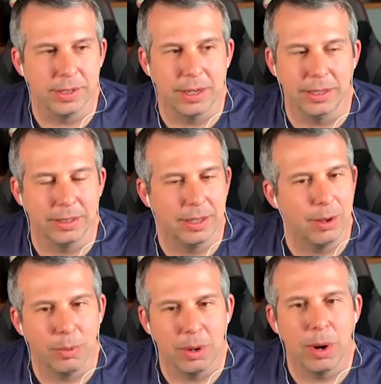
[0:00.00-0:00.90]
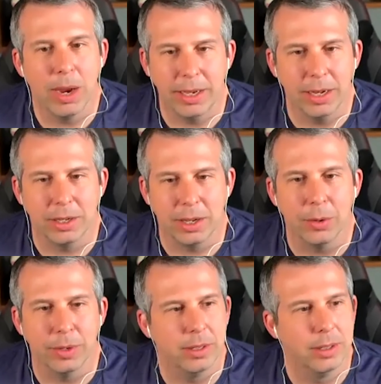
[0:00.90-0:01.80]
Like, where are you going to go?
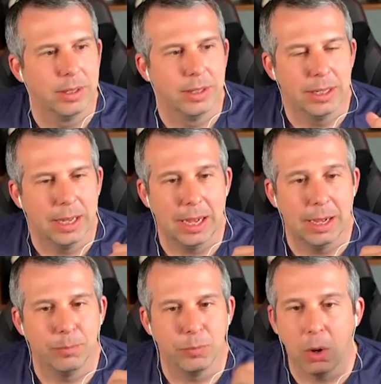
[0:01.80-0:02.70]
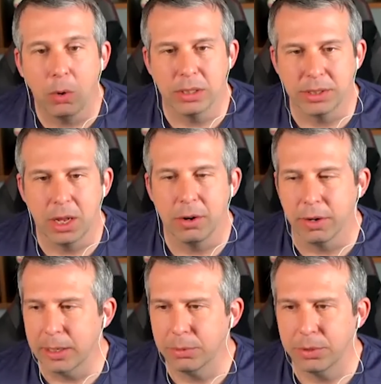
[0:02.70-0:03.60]
And Honkai Star
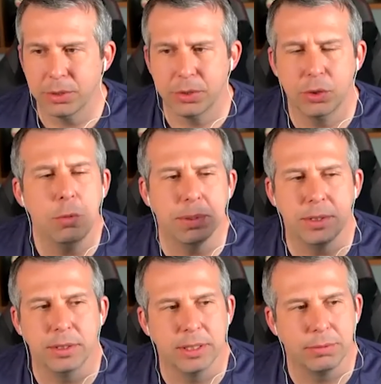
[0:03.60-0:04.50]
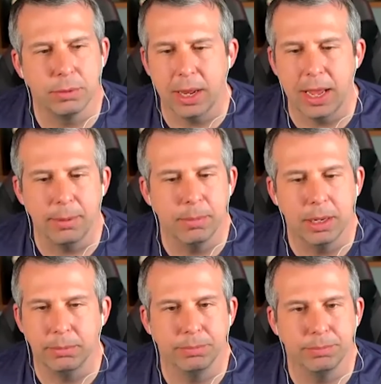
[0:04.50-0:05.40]
Rail, super successful game,
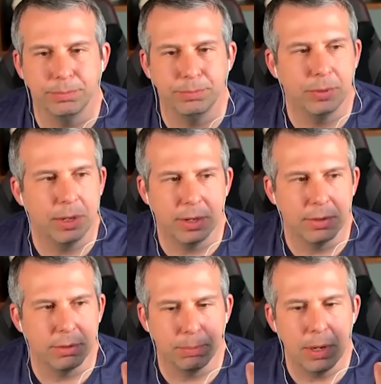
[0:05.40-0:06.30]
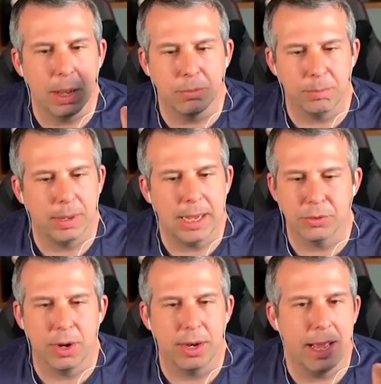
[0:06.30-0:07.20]
like in terms of number of players
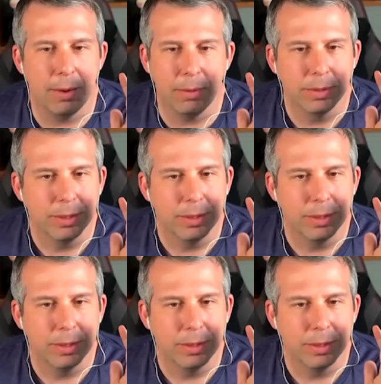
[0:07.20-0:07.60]
right now.